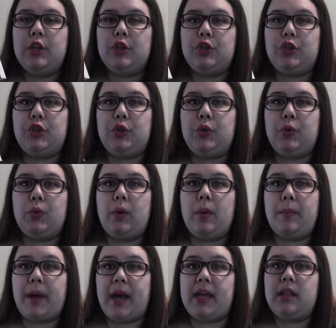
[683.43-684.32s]
to
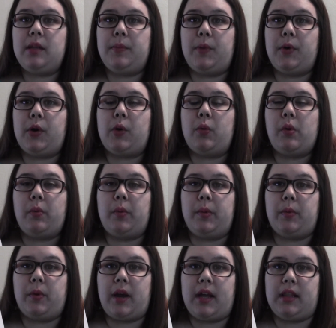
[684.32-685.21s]
buy the book when
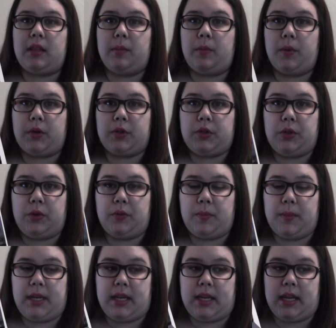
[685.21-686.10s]
we were at the
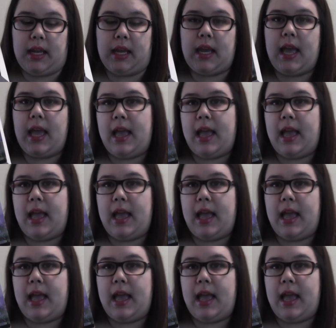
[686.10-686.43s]
BookTube meeting,